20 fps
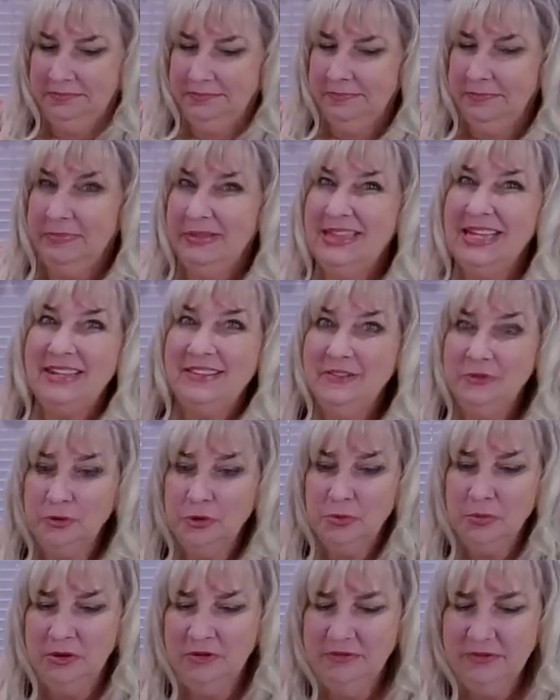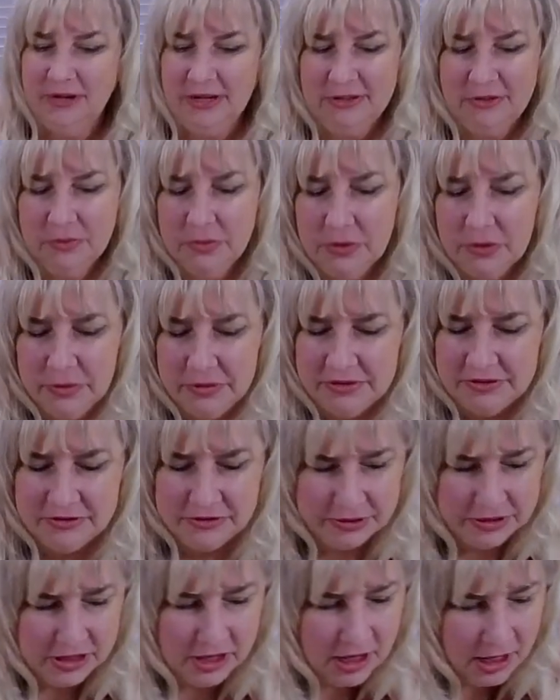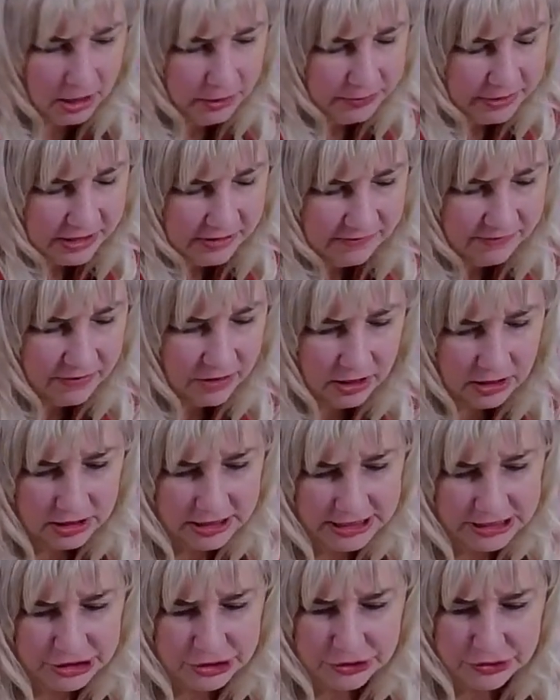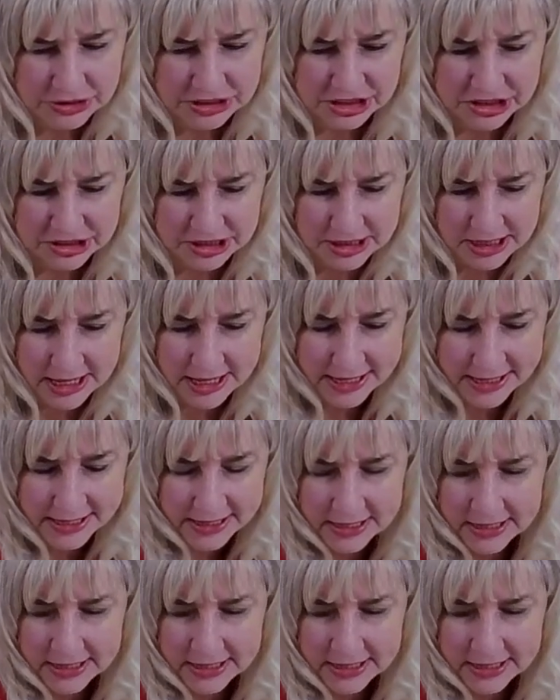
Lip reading: But that's normal for us. We're always doing Halloween and fall in June and July.